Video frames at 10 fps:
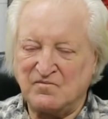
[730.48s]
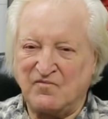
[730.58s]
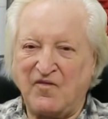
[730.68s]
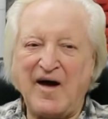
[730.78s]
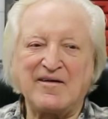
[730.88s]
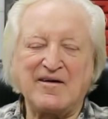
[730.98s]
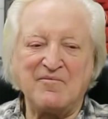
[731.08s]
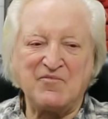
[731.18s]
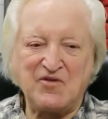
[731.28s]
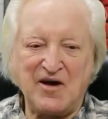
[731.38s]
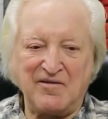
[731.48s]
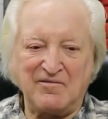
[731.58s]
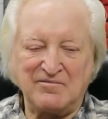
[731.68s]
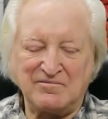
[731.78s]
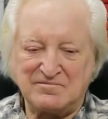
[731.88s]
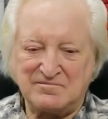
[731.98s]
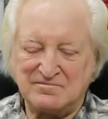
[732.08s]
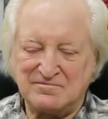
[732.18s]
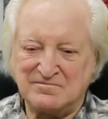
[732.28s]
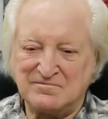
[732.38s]
Flag comes down.
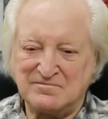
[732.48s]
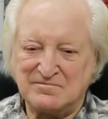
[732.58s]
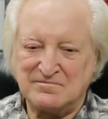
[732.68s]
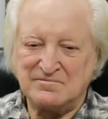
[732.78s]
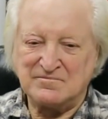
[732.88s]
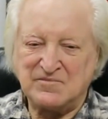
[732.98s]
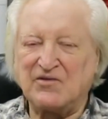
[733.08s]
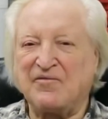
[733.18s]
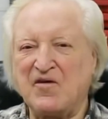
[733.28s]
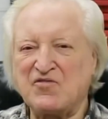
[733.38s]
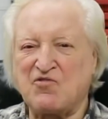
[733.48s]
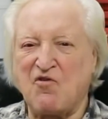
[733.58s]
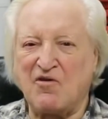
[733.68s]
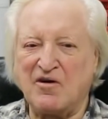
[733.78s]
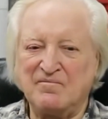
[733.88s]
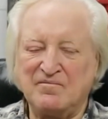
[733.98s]
At the first corner,